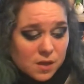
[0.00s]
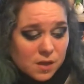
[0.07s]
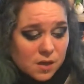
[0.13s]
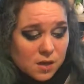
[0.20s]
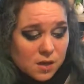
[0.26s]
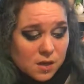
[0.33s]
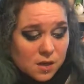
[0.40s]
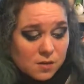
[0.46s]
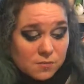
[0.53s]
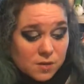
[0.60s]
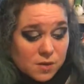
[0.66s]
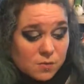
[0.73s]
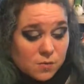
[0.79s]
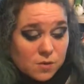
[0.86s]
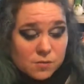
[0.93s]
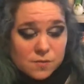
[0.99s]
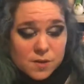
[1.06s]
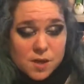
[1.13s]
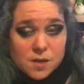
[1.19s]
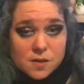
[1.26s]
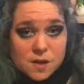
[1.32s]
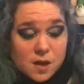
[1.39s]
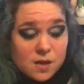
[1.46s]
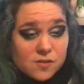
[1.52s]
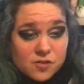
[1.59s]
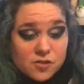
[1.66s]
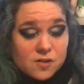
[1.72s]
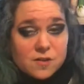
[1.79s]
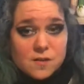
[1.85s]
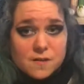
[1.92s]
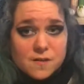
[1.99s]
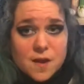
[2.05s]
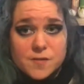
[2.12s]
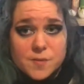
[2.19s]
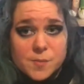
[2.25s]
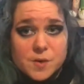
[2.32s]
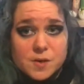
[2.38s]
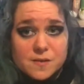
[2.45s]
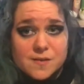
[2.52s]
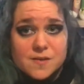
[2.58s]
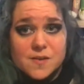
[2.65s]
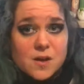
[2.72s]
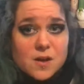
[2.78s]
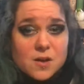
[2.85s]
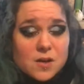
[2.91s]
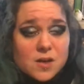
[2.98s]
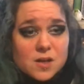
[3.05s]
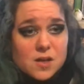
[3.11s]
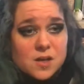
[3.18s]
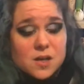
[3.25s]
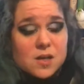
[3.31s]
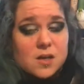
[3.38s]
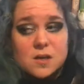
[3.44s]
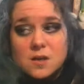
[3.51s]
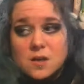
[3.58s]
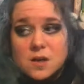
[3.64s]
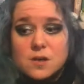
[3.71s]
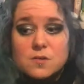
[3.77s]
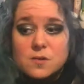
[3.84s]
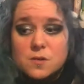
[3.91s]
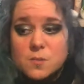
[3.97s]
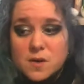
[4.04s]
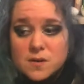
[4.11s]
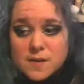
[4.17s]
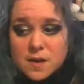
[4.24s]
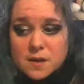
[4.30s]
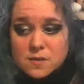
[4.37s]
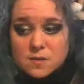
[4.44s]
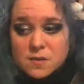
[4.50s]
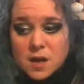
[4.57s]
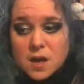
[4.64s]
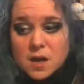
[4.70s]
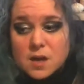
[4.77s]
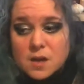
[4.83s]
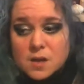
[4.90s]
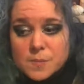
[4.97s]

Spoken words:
I really want to read, because she does have a brilliant style, like, I agree with my dad on that.